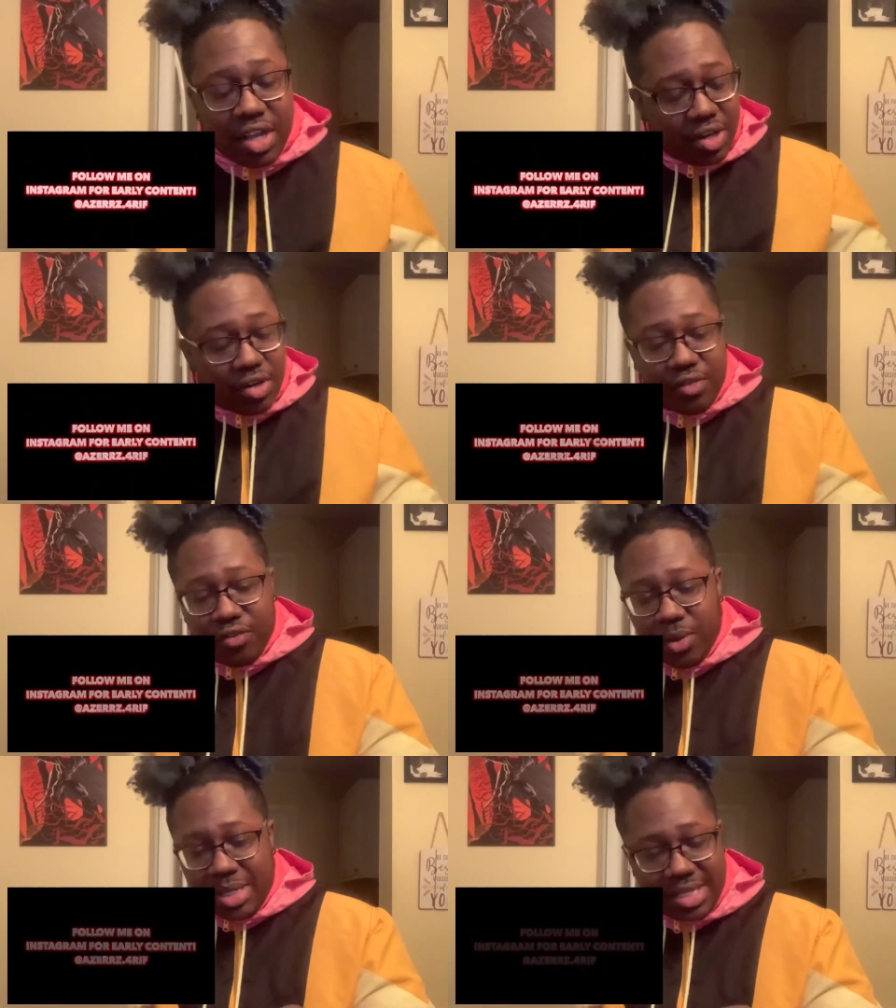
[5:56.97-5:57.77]
the
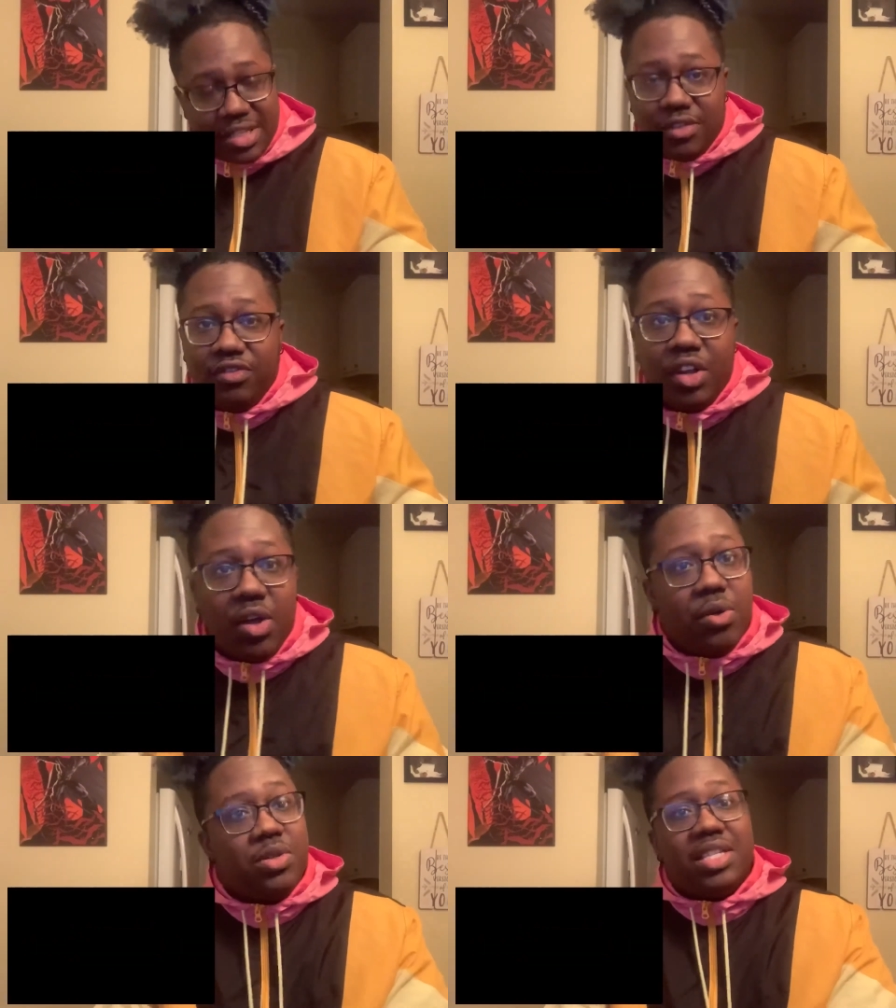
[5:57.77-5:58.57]
voices, the
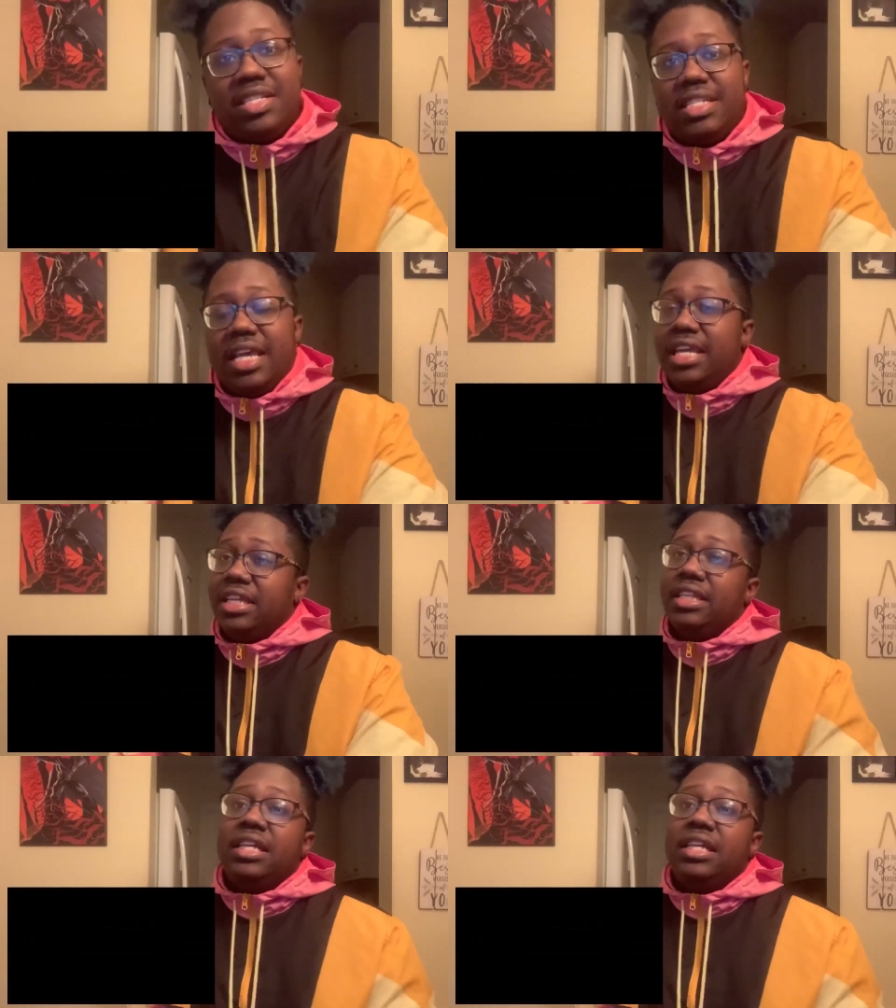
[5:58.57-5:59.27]
flows, the singing.